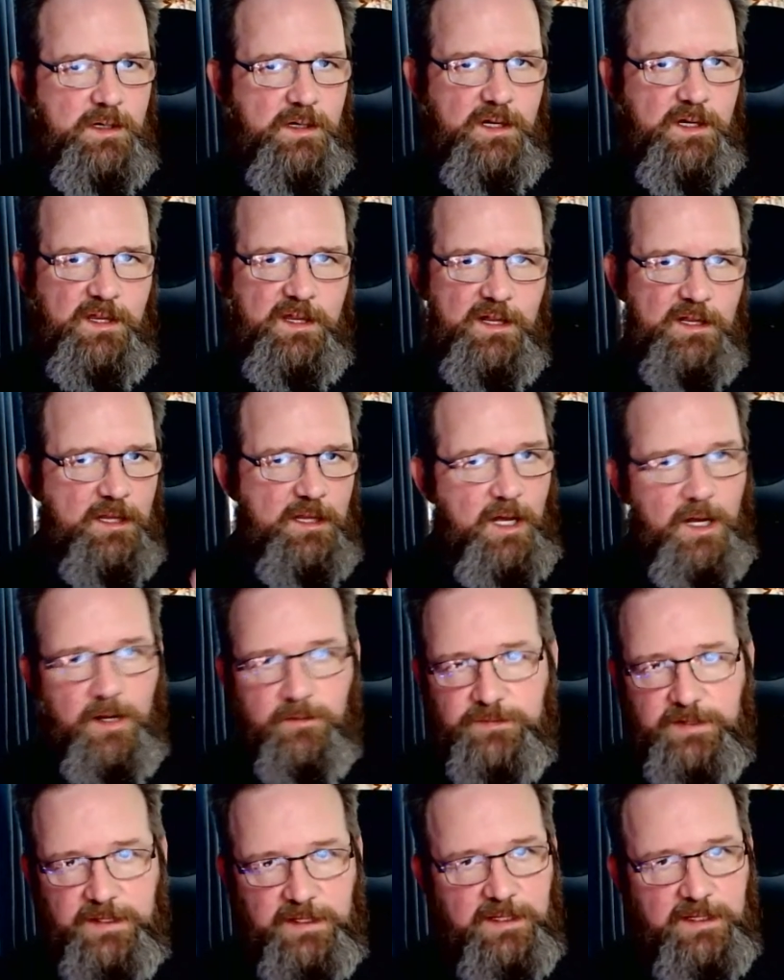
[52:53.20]
and then
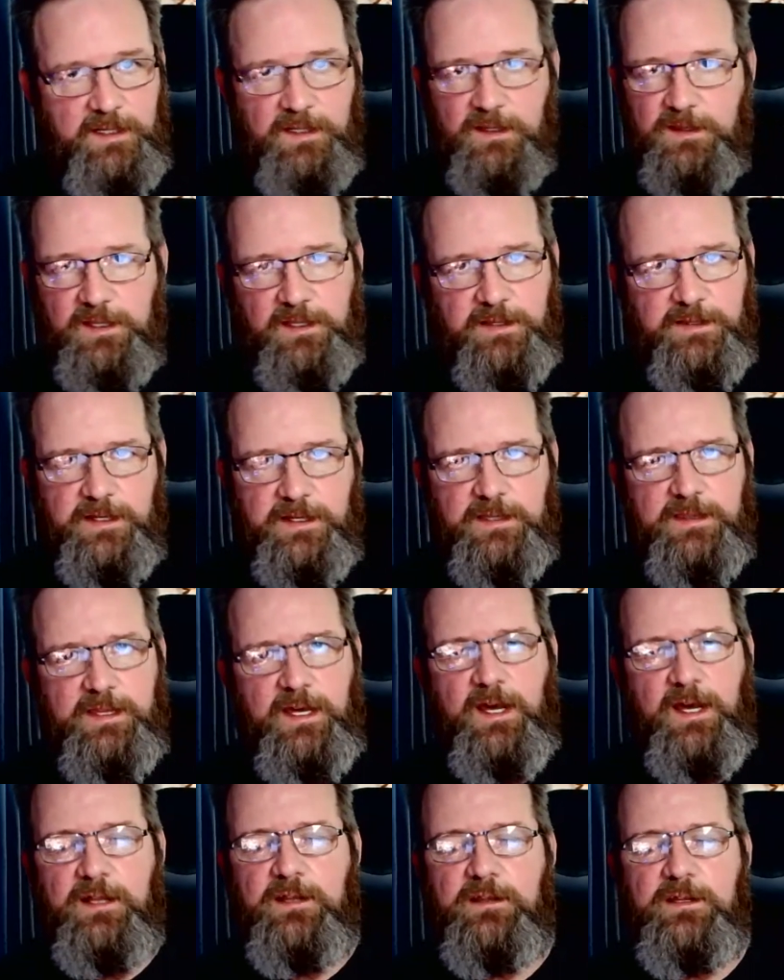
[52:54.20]
lofting, things like
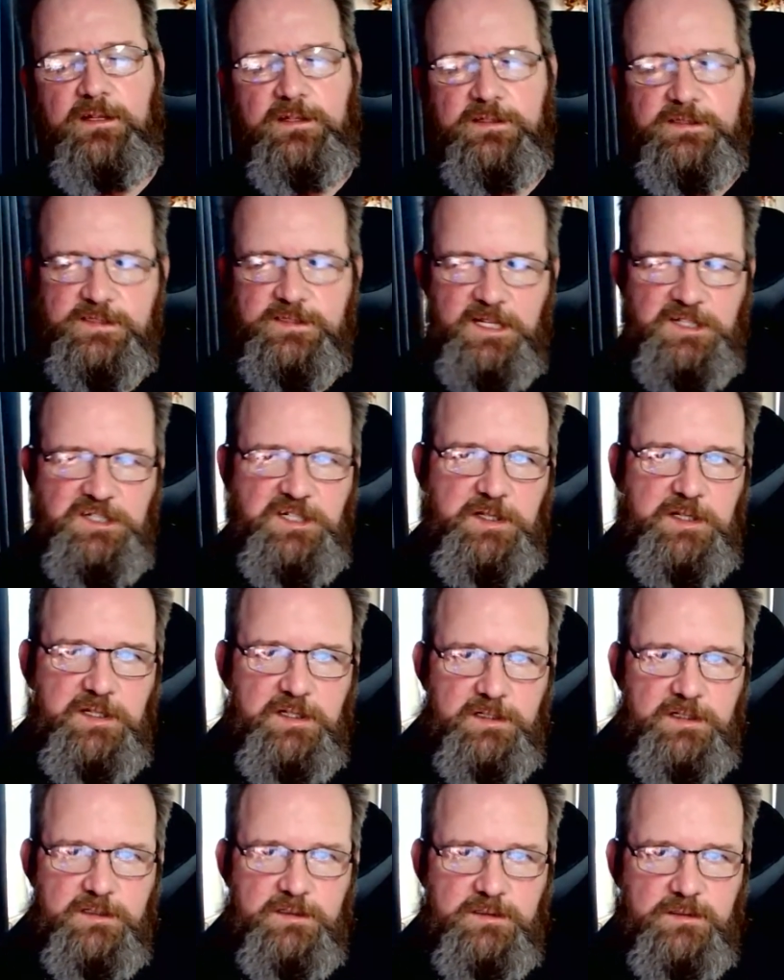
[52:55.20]
that, and then
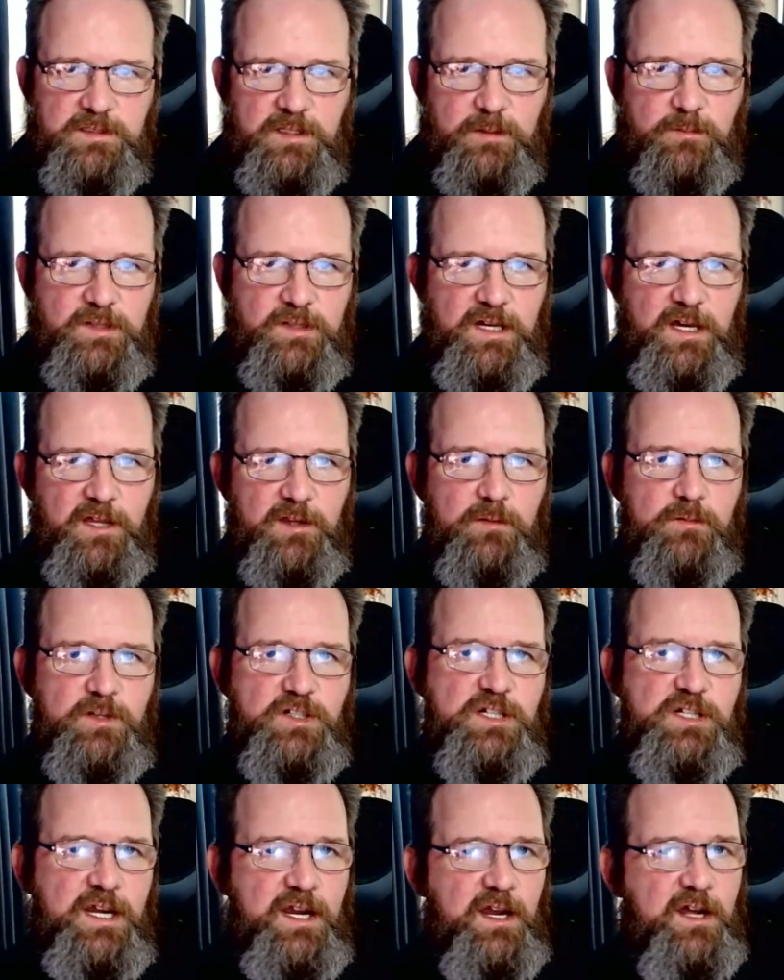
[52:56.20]
stitching them together,
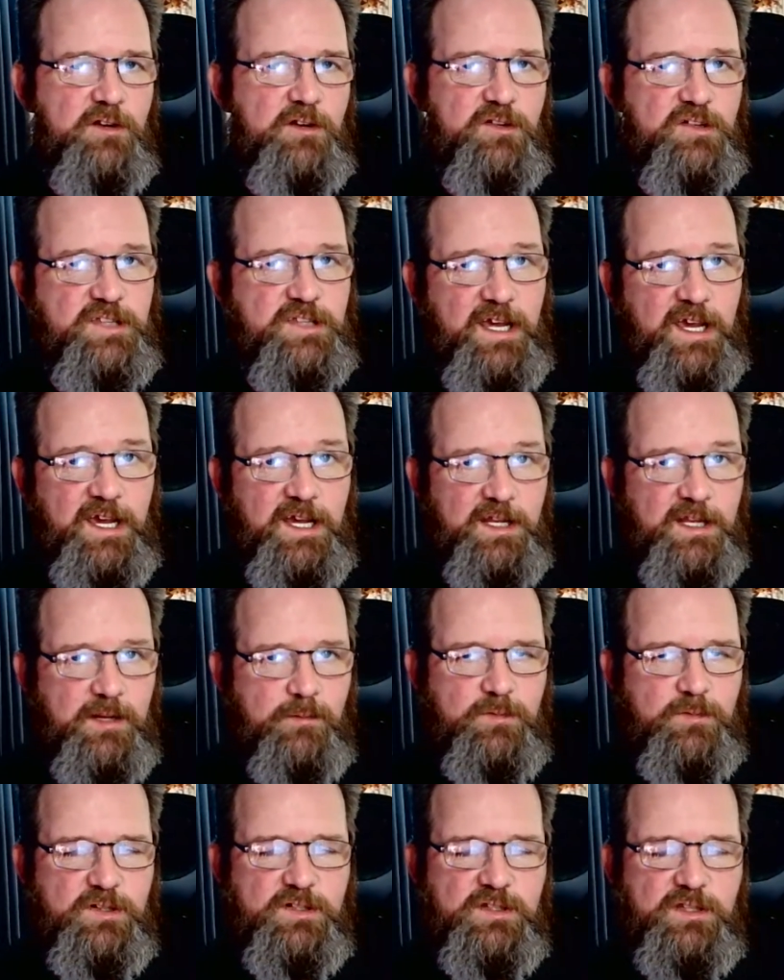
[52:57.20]
which I understand.
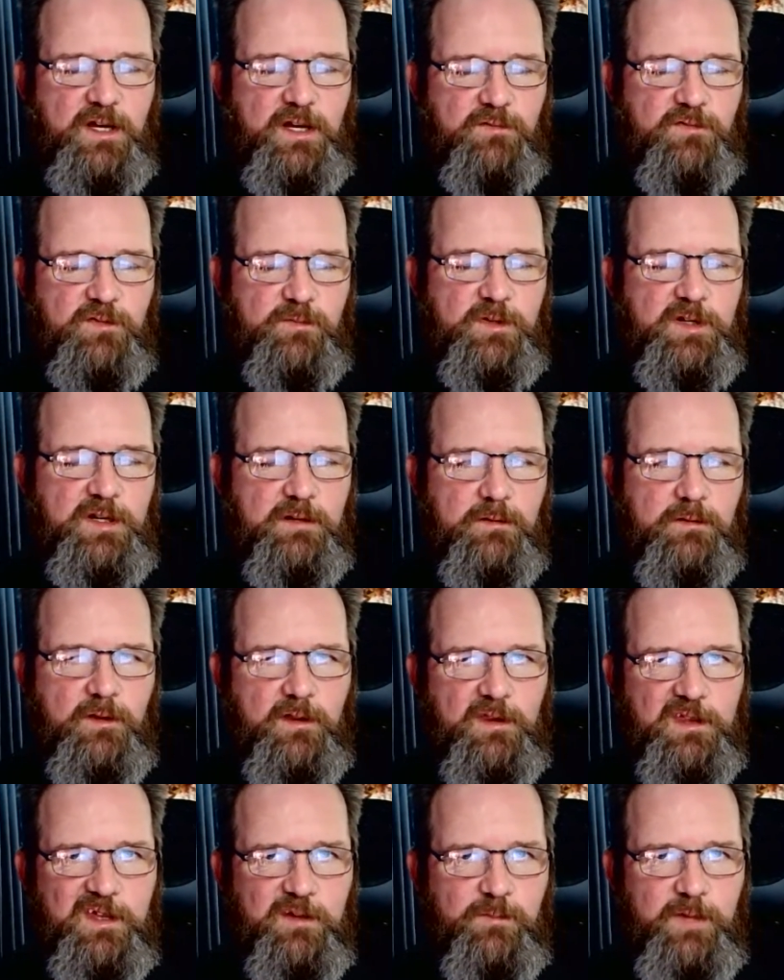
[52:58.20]
I'm just not familiar with
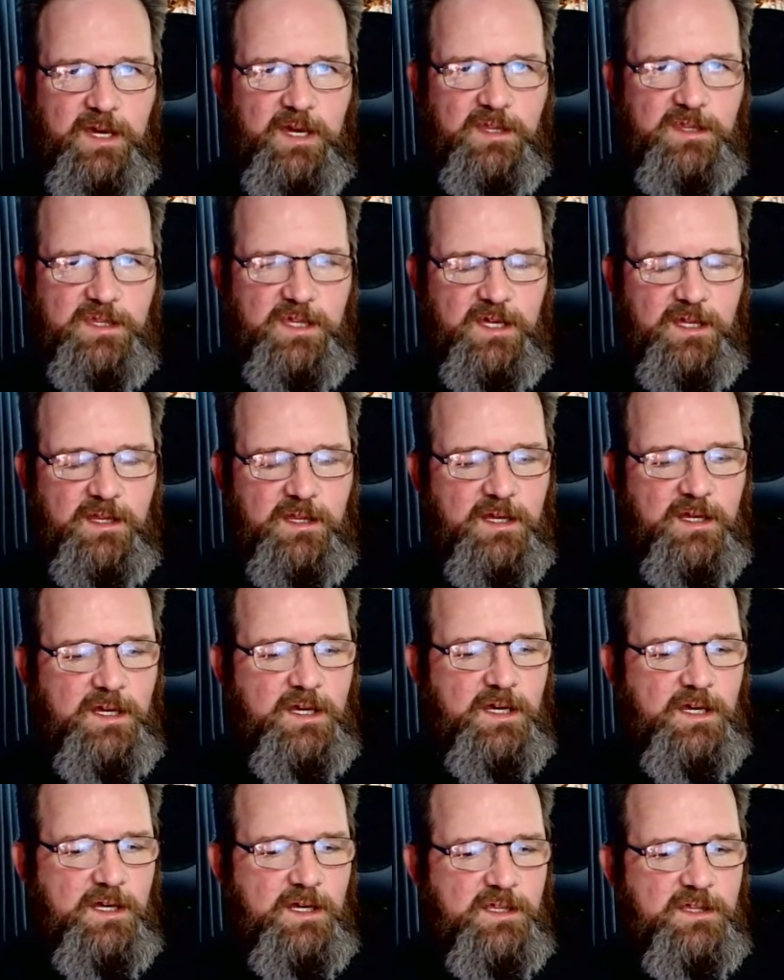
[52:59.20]
all the commands yet.
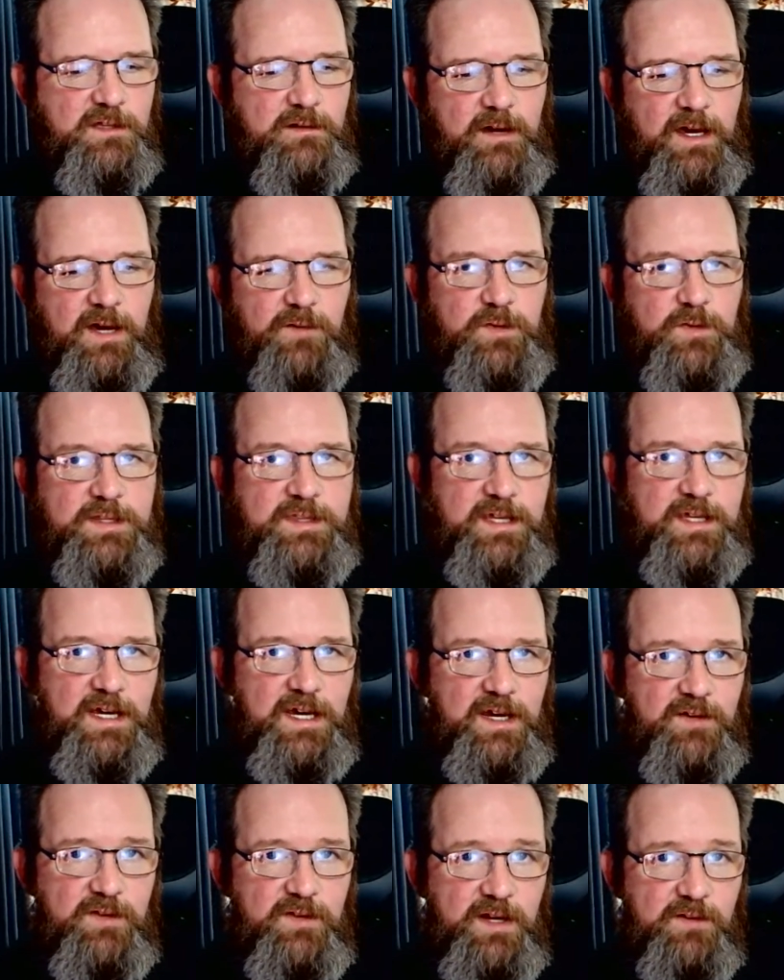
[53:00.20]
So everything
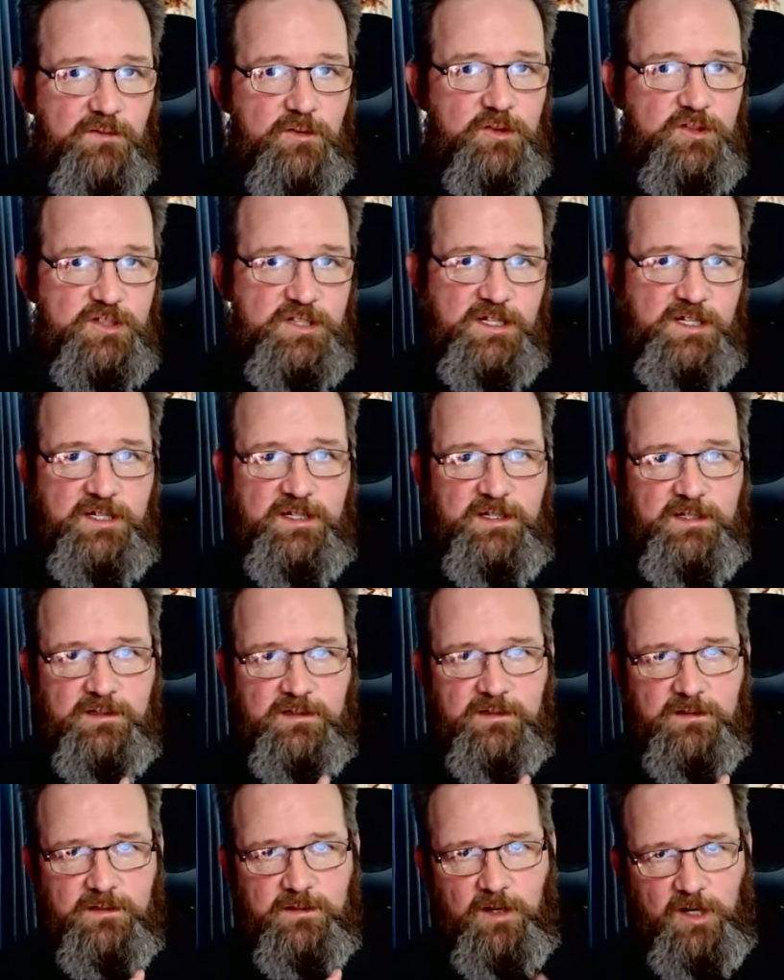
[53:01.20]
I've ever
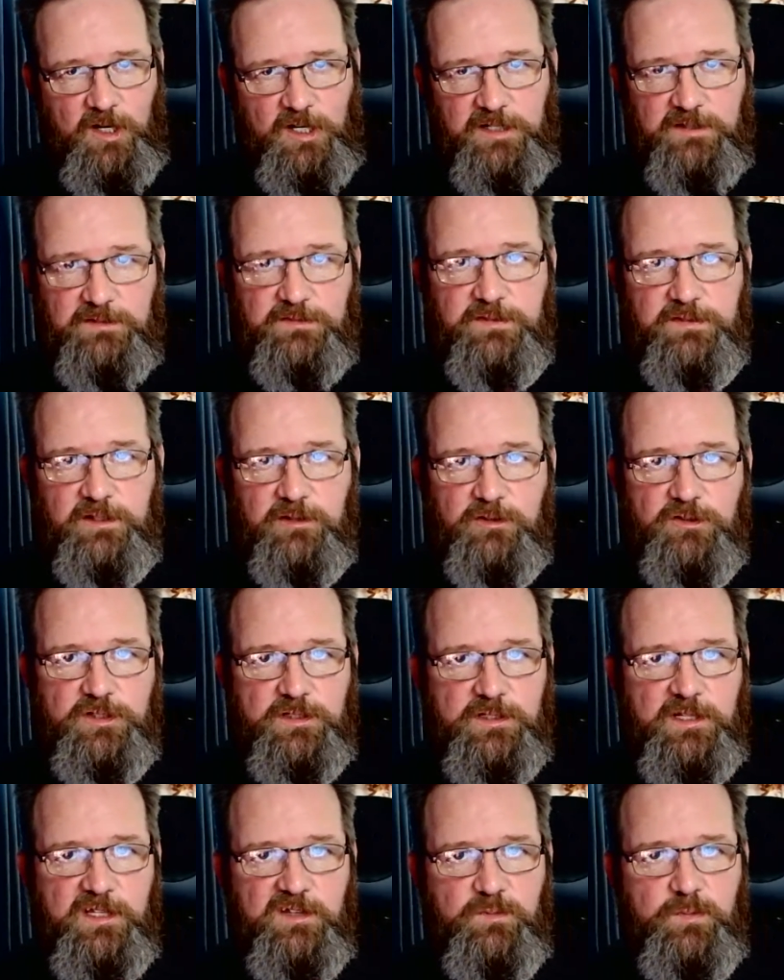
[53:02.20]
done on
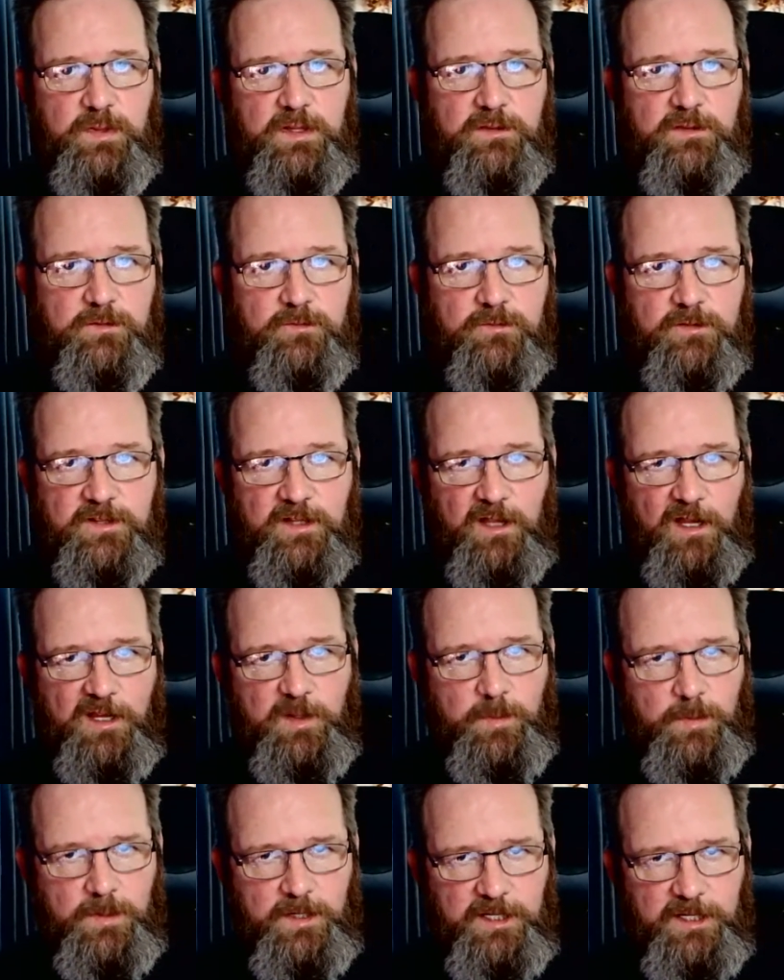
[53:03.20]
Fusion has been through
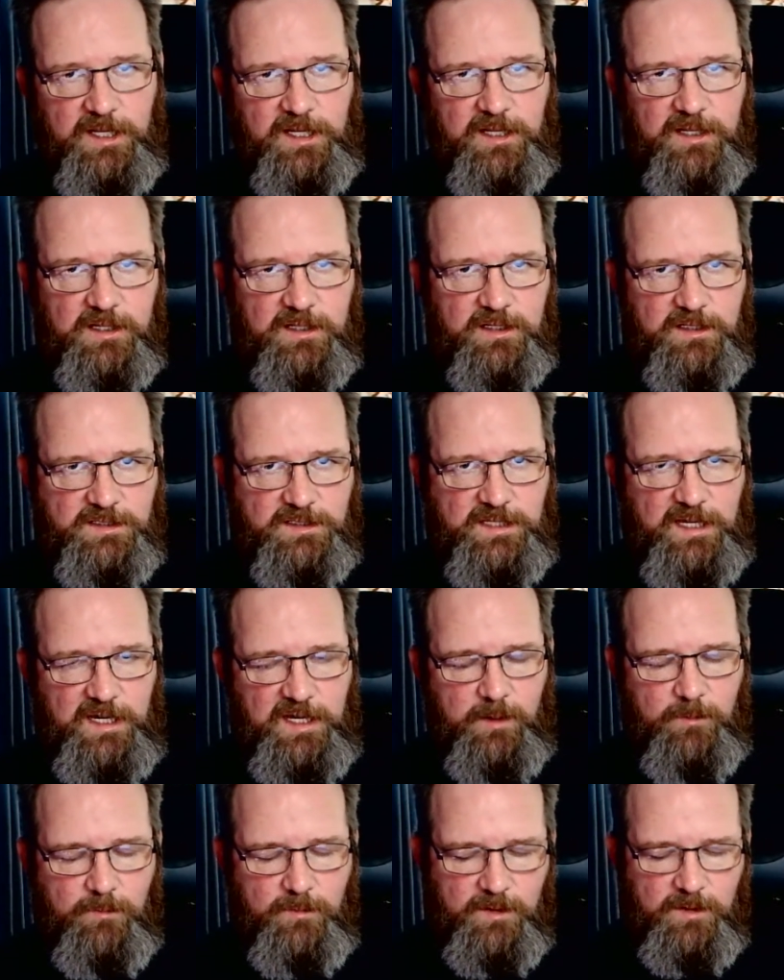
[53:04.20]
solid body
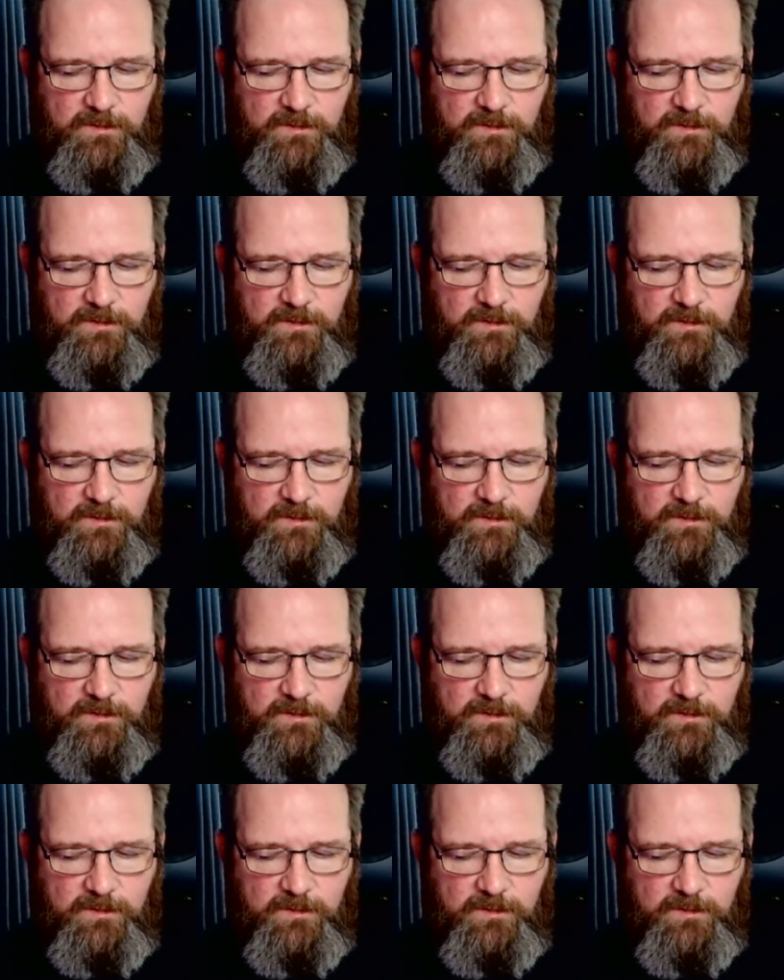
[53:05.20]
tab.